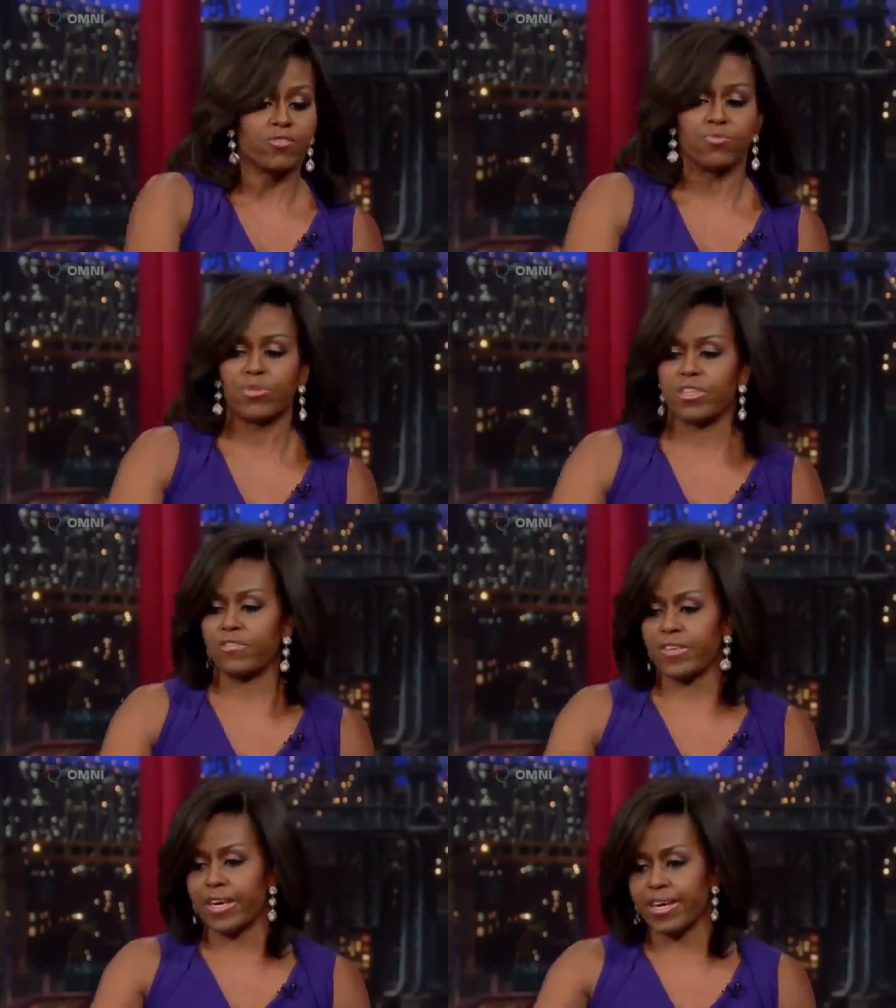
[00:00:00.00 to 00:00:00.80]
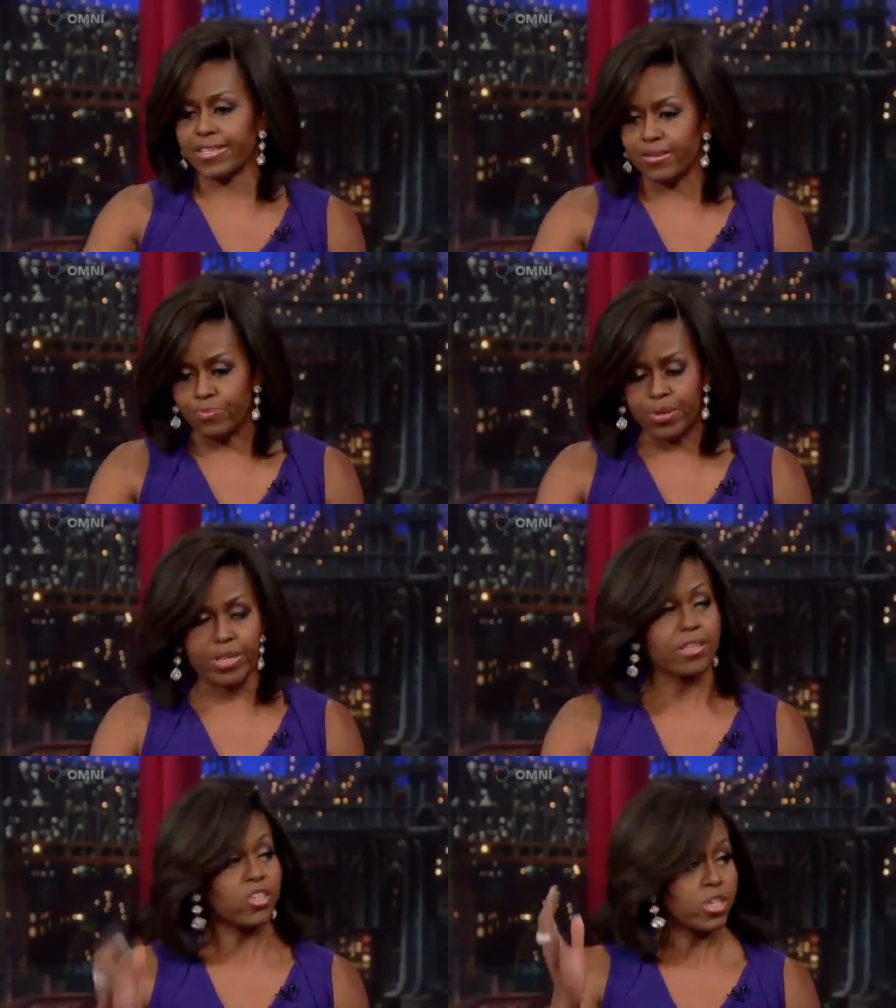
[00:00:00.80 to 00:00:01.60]
from CVS and
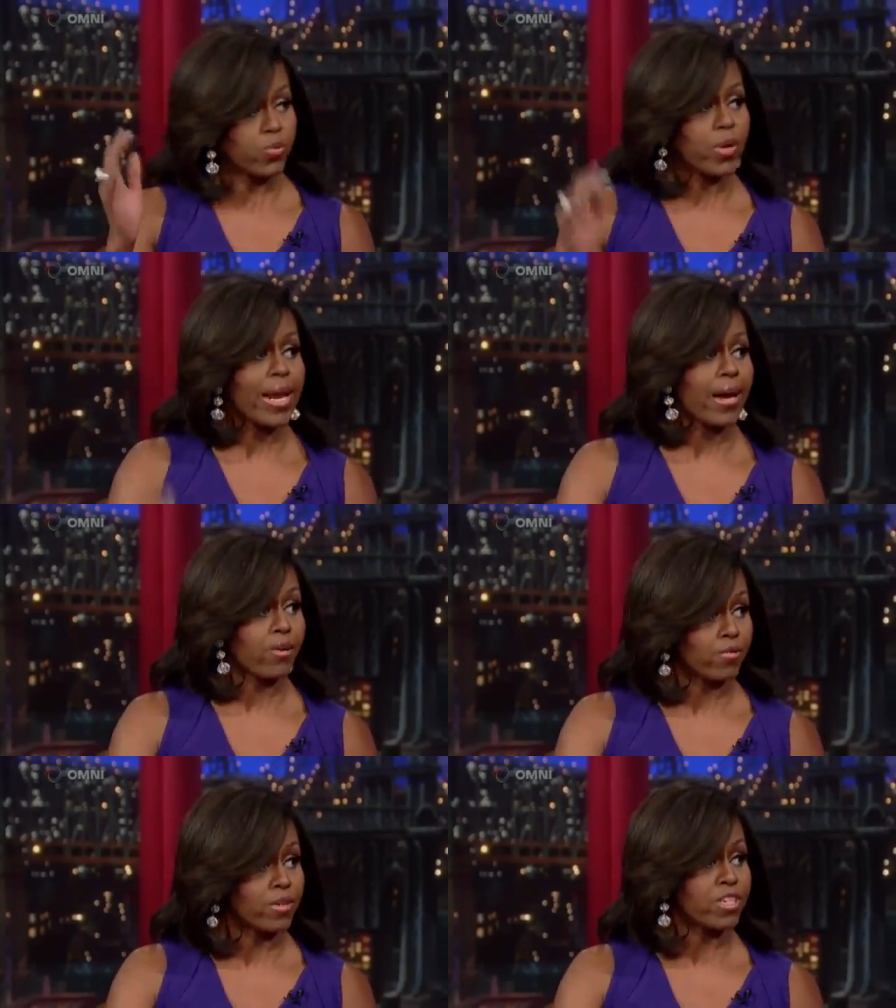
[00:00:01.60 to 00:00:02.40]
pick that. She went out.